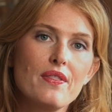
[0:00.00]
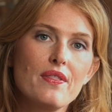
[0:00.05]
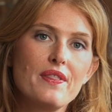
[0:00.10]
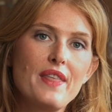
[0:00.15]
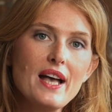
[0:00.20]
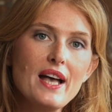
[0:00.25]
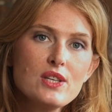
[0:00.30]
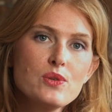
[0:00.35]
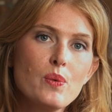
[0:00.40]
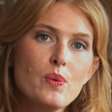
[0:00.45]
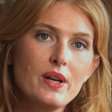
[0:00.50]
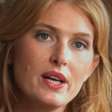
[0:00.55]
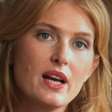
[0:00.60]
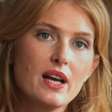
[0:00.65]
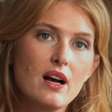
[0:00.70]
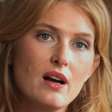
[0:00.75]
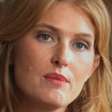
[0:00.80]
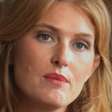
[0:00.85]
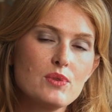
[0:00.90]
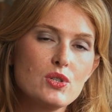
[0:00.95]
that's when it
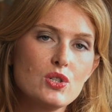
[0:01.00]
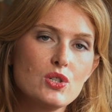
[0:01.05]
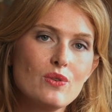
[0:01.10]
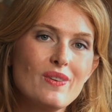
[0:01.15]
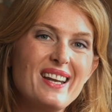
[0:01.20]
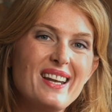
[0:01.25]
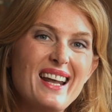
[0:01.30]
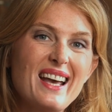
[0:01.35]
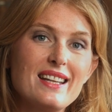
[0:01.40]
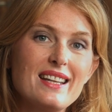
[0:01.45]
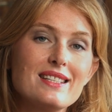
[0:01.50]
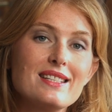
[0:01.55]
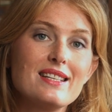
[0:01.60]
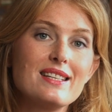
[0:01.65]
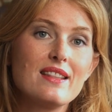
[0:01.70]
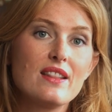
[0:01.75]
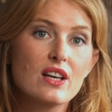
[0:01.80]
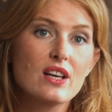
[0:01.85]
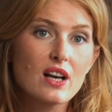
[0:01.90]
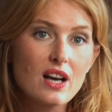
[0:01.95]
comes to
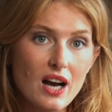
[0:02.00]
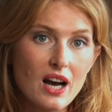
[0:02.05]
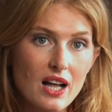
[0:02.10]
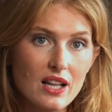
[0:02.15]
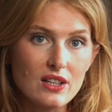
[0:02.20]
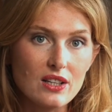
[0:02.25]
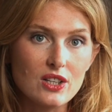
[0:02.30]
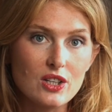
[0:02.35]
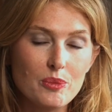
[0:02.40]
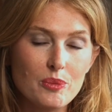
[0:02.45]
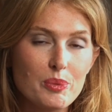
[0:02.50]
enhancing the color,